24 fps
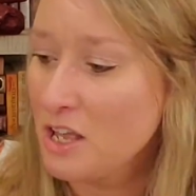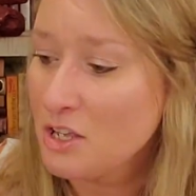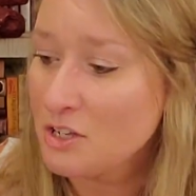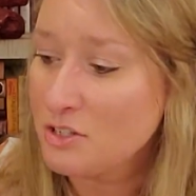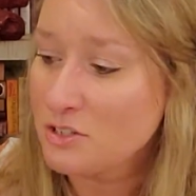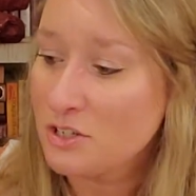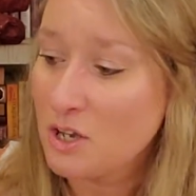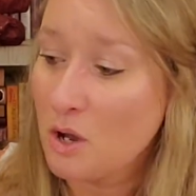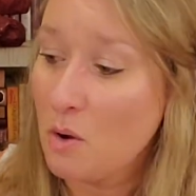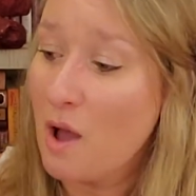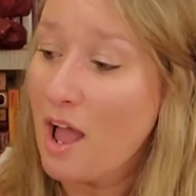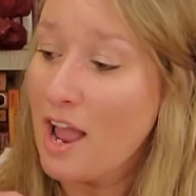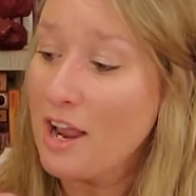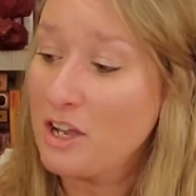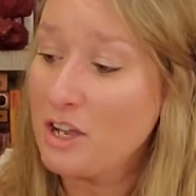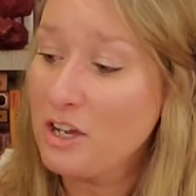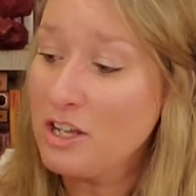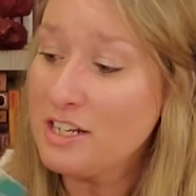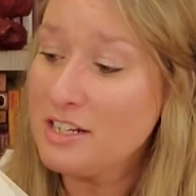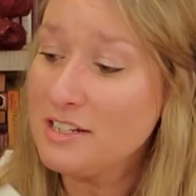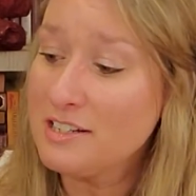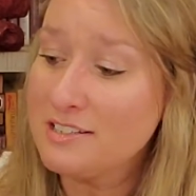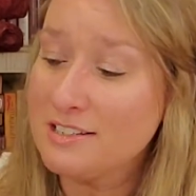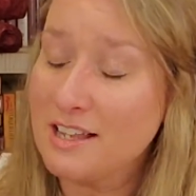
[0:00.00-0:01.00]
So I
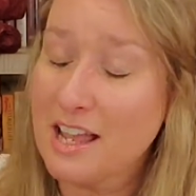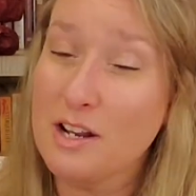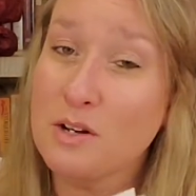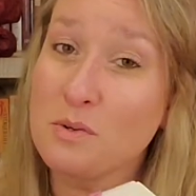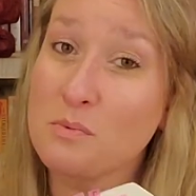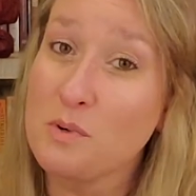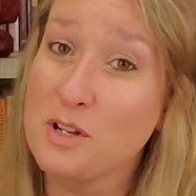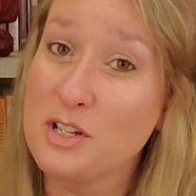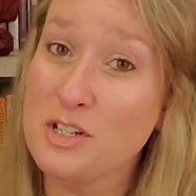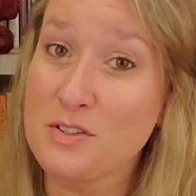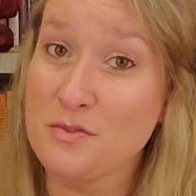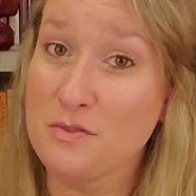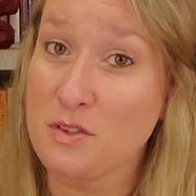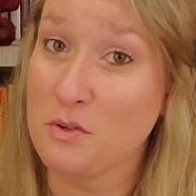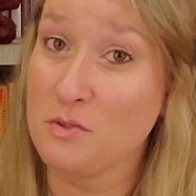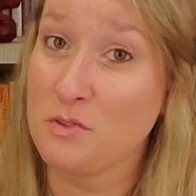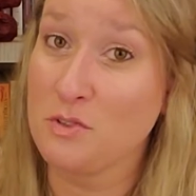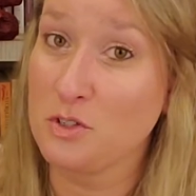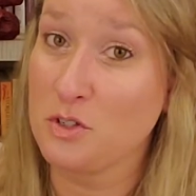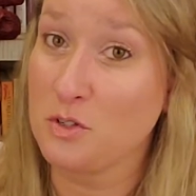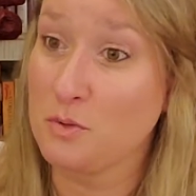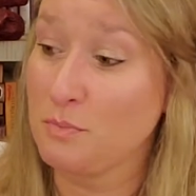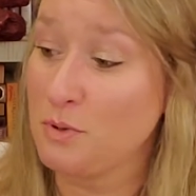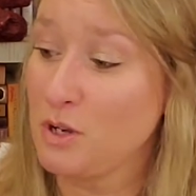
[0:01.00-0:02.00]
couldn't decide which of those
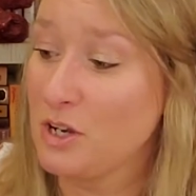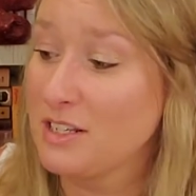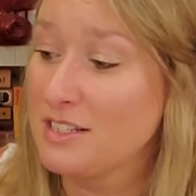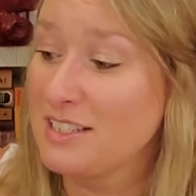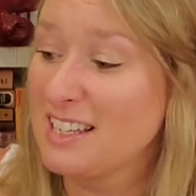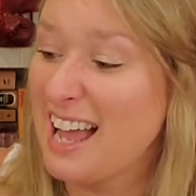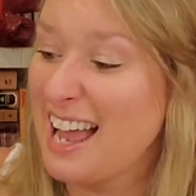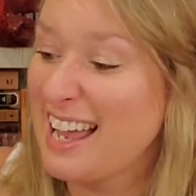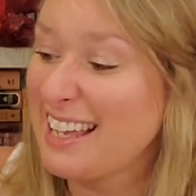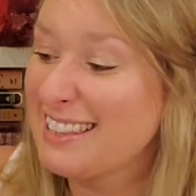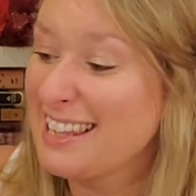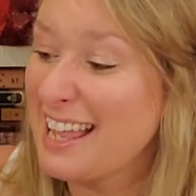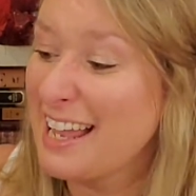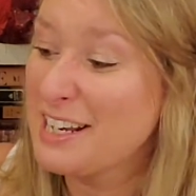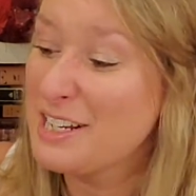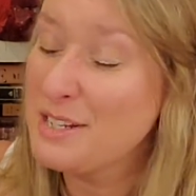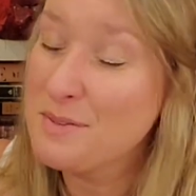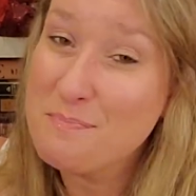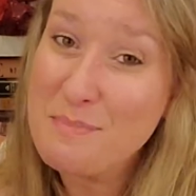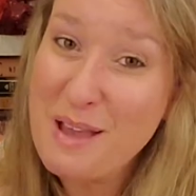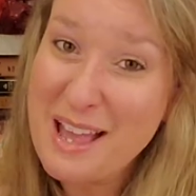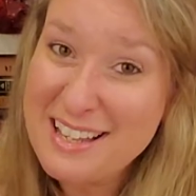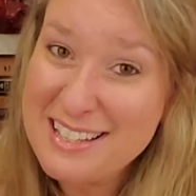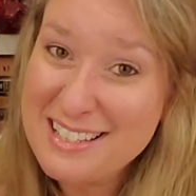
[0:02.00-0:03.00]
two books I
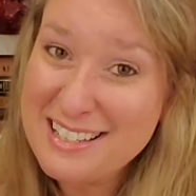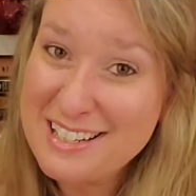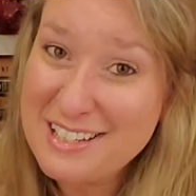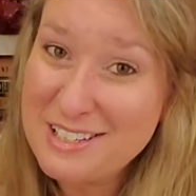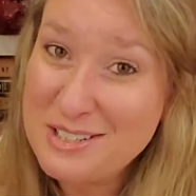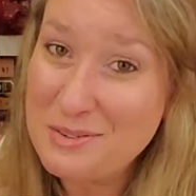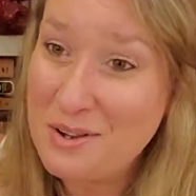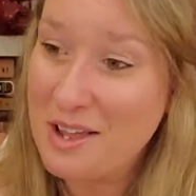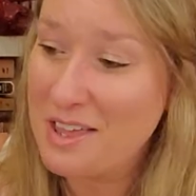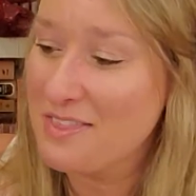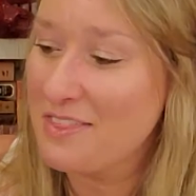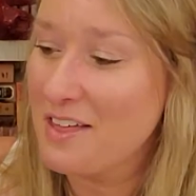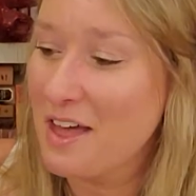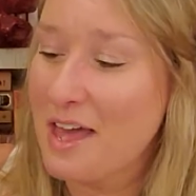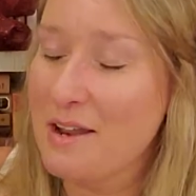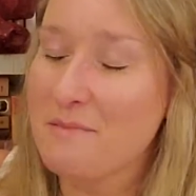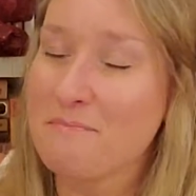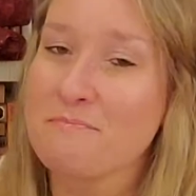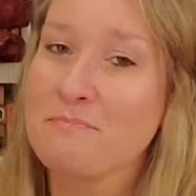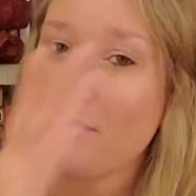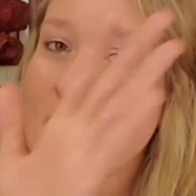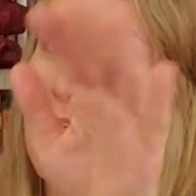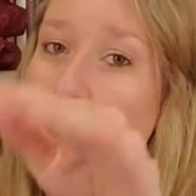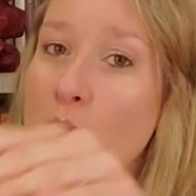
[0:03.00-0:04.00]
liked best. So I
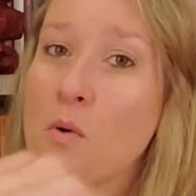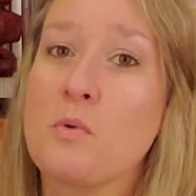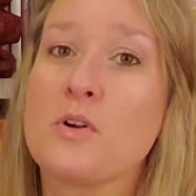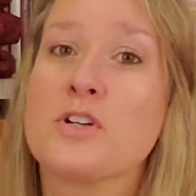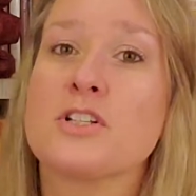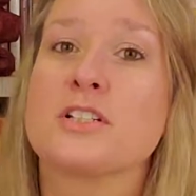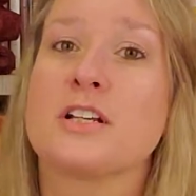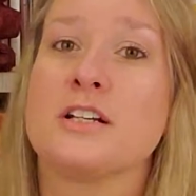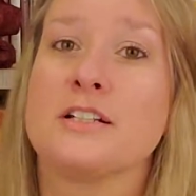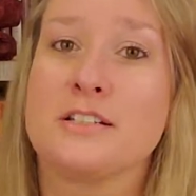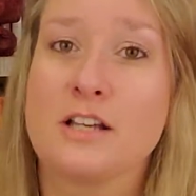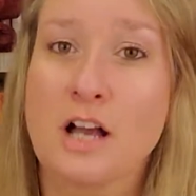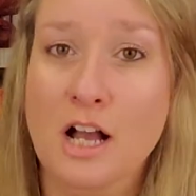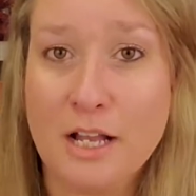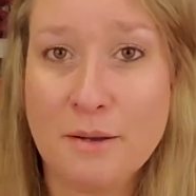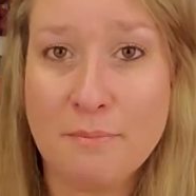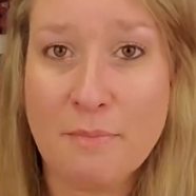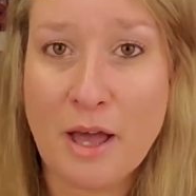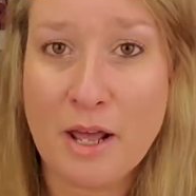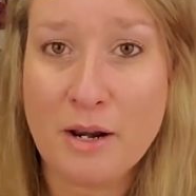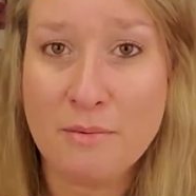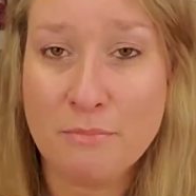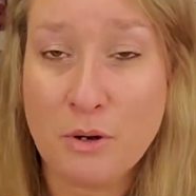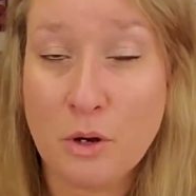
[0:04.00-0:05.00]
thought we're just going to talk
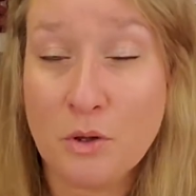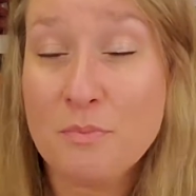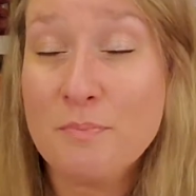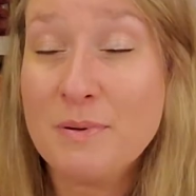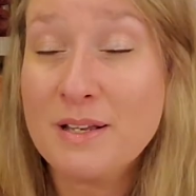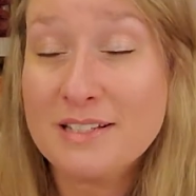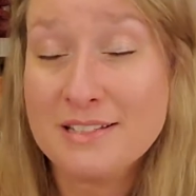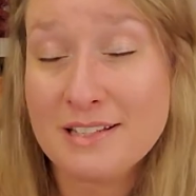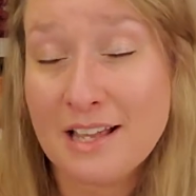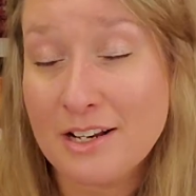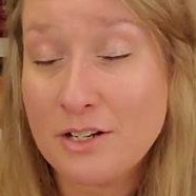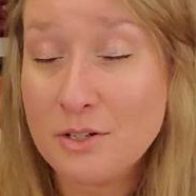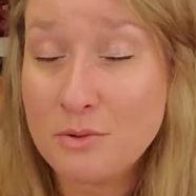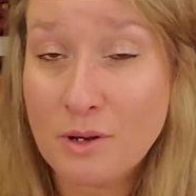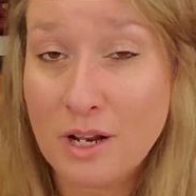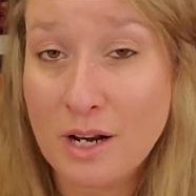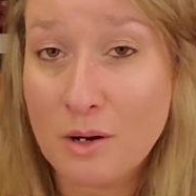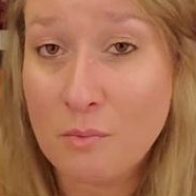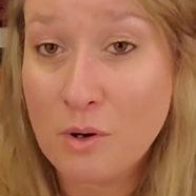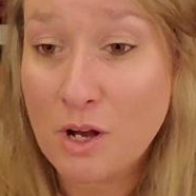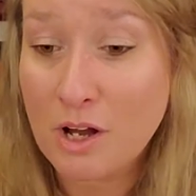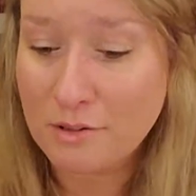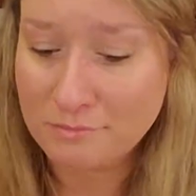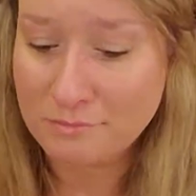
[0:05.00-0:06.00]
about them both because I do what I
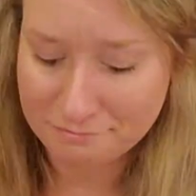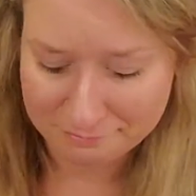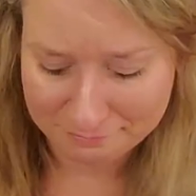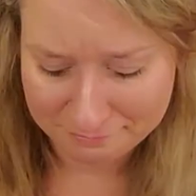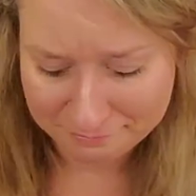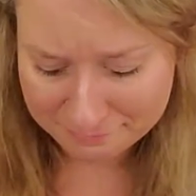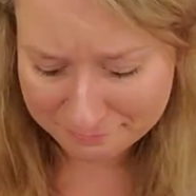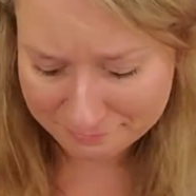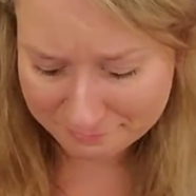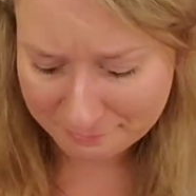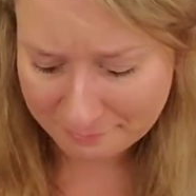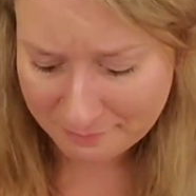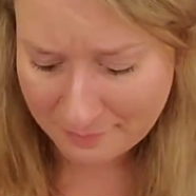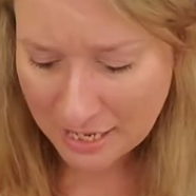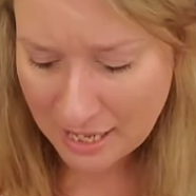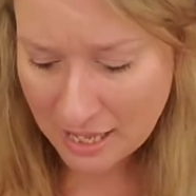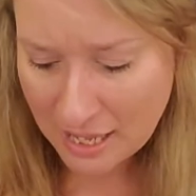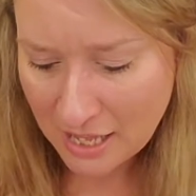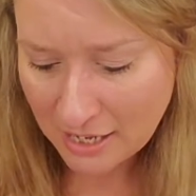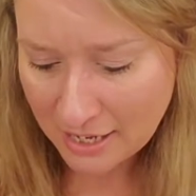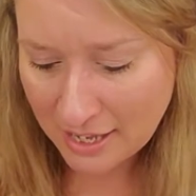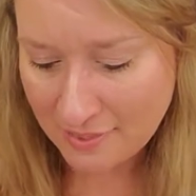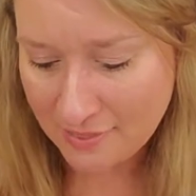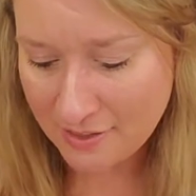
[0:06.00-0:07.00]
want.
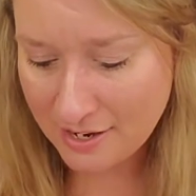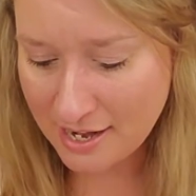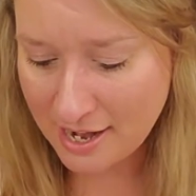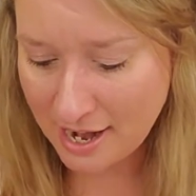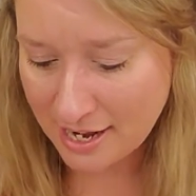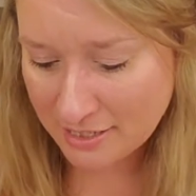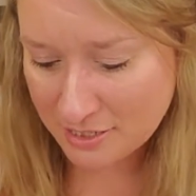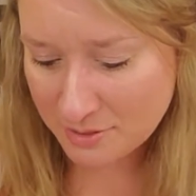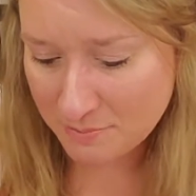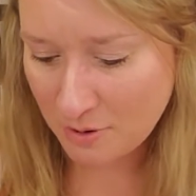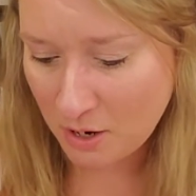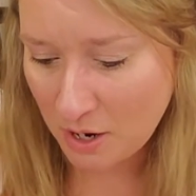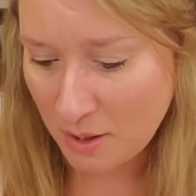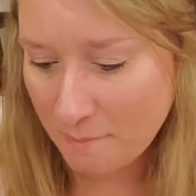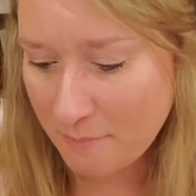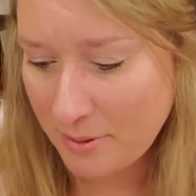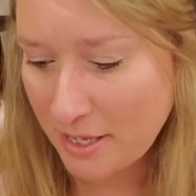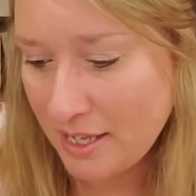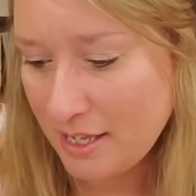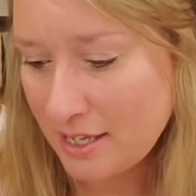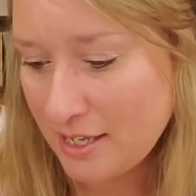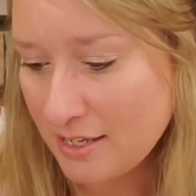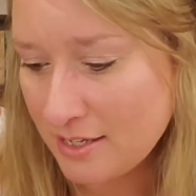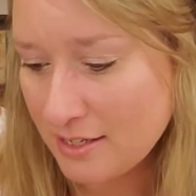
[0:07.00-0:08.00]
Okay, the next prompt
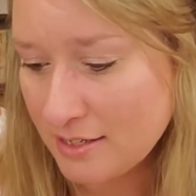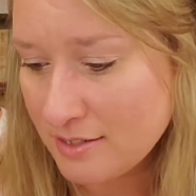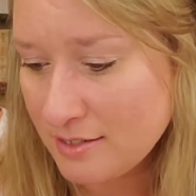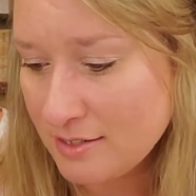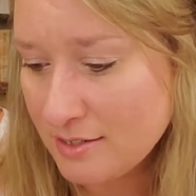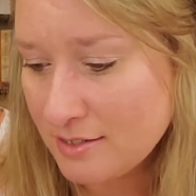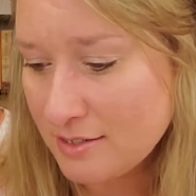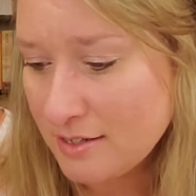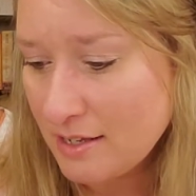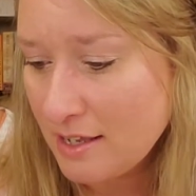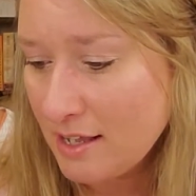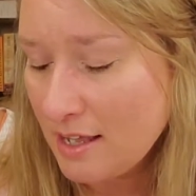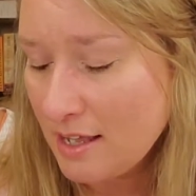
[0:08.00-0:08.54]
is,